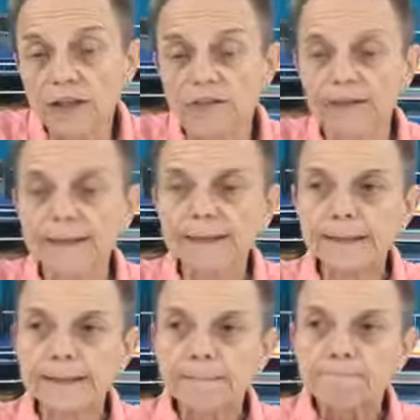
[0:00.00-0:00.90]
event.
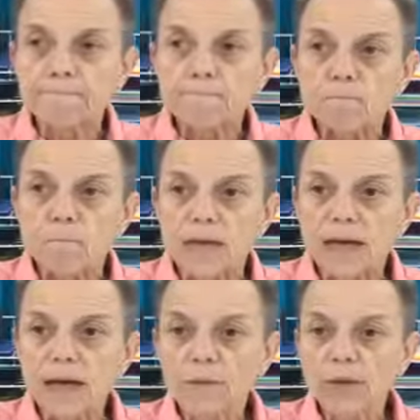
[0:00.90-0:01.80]

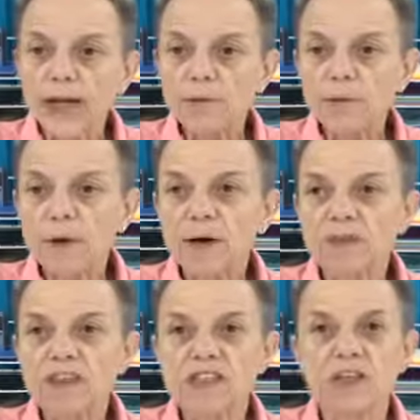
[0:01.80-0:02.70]
And we came upon the
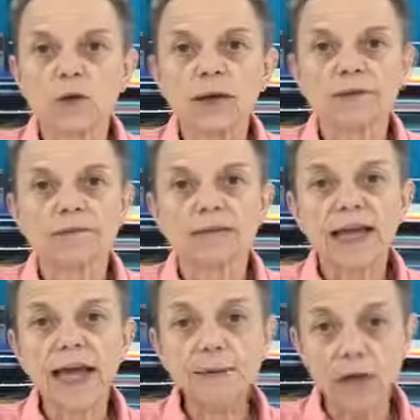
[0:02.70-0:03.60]
silhouette
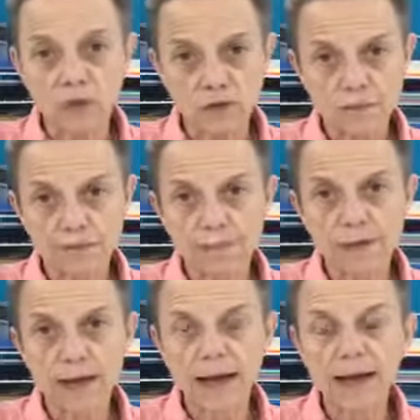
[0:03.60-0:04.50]
cameos.
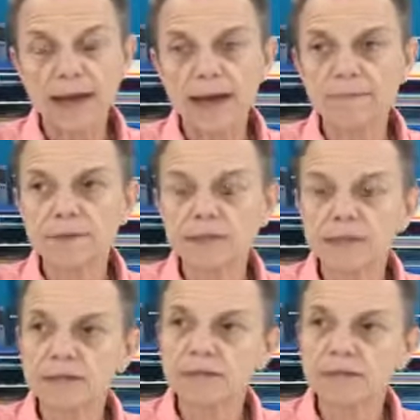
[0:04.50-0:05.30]
And Missy